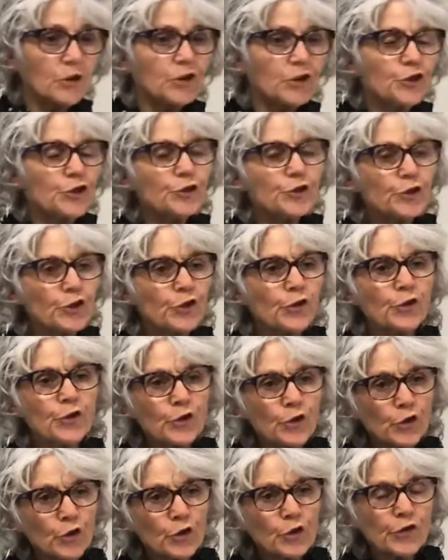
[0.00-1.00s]
you
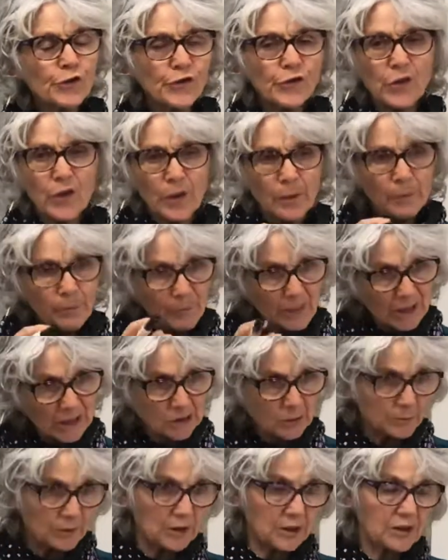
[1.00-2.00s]
use the
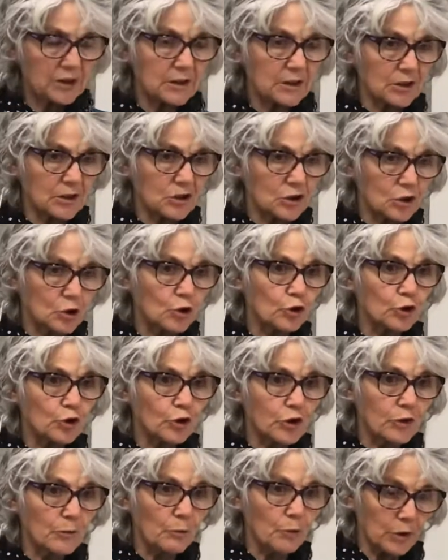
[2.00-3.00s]
measurements that suit the
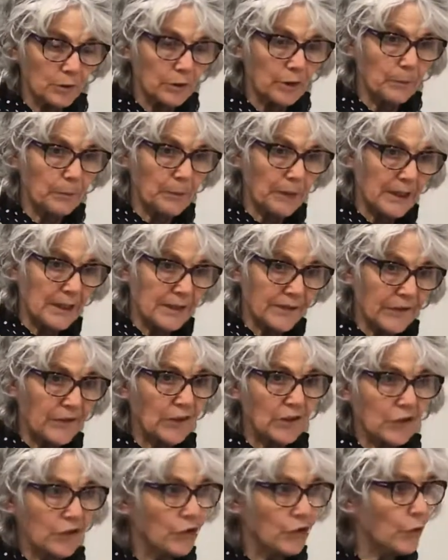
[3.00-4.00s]
piece that
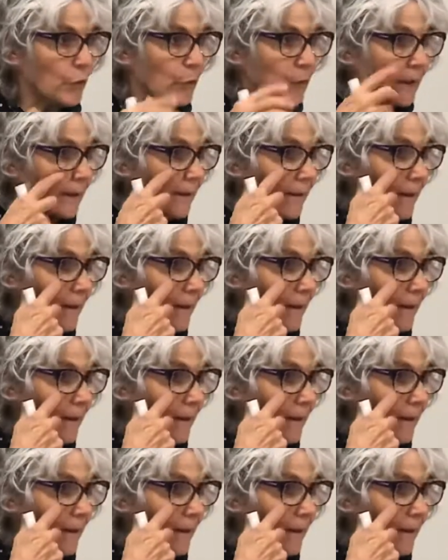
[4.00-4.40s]
you're doing.